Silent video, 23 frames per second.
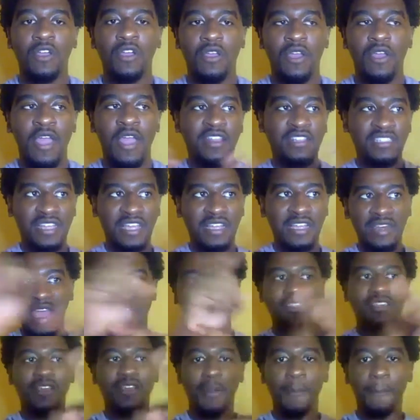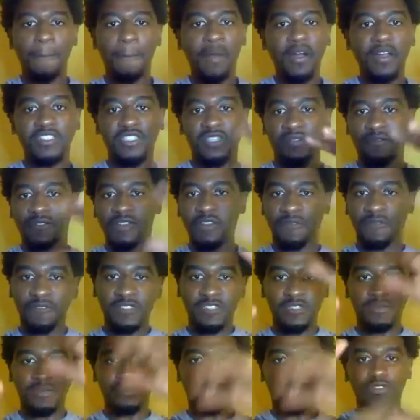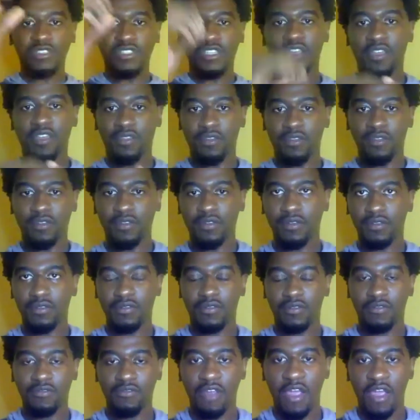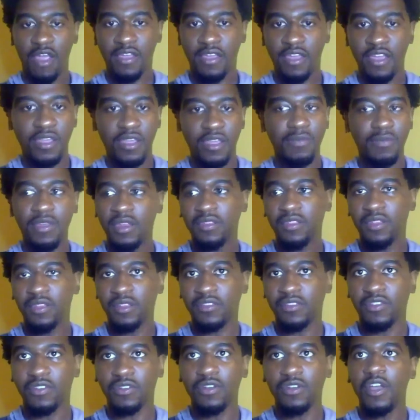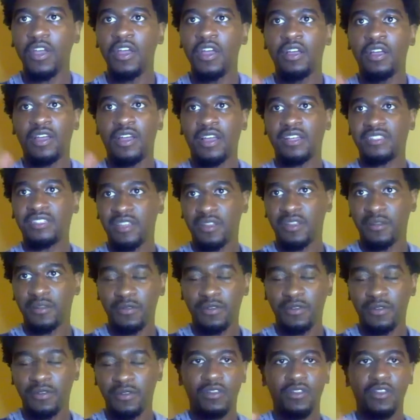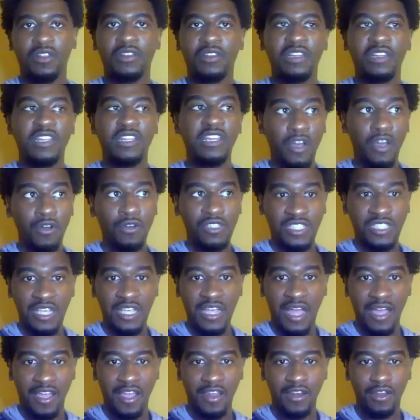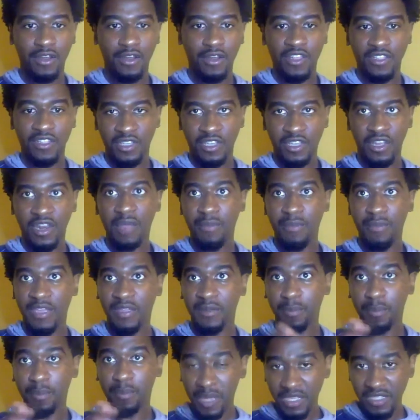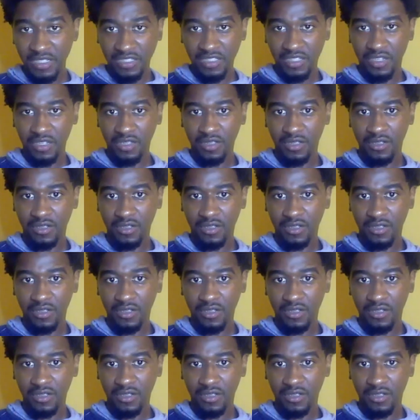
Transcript: And it's connecting a bunch of different symbols together, right? It can be anything. So like I said, Lido is a guy I know that's good at making pizza.